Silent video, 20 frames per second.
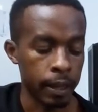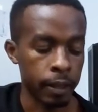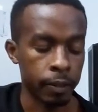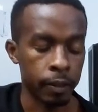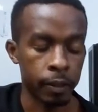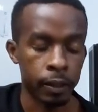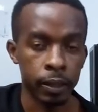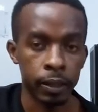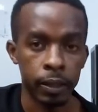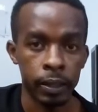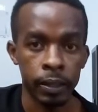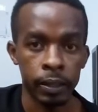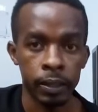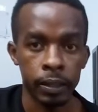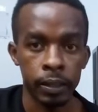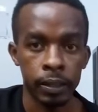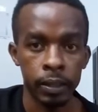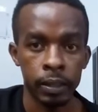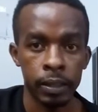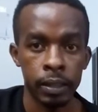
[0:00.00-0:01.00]
And then
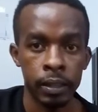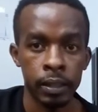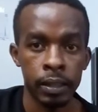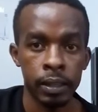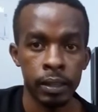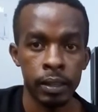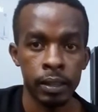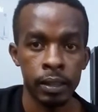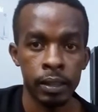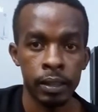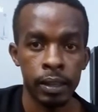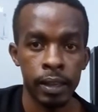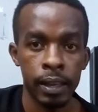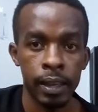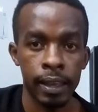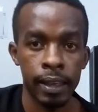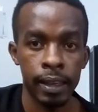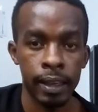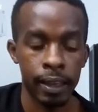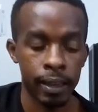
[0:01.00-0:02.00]

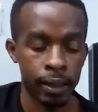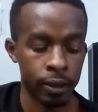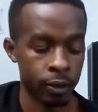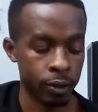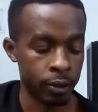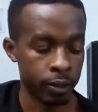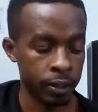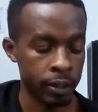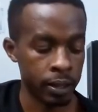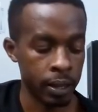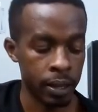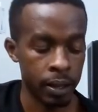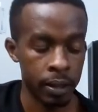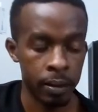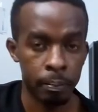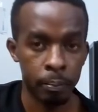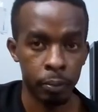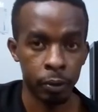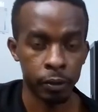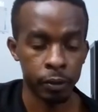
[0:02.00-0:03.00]
A chord,
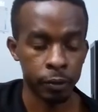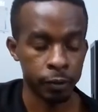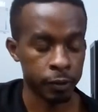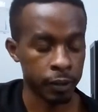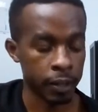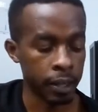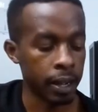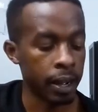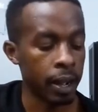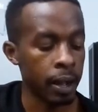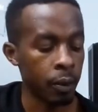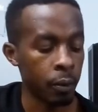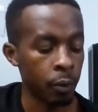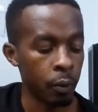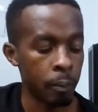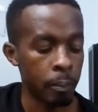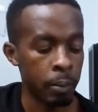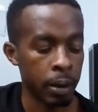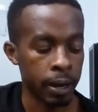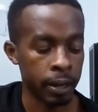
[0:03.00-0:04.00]
pointer finger
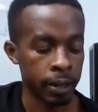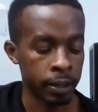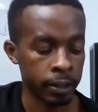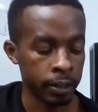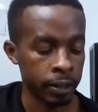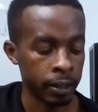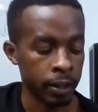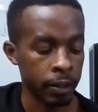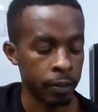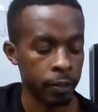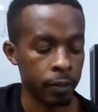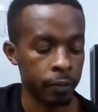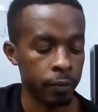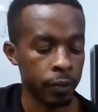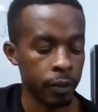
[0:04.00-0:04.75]
will bar the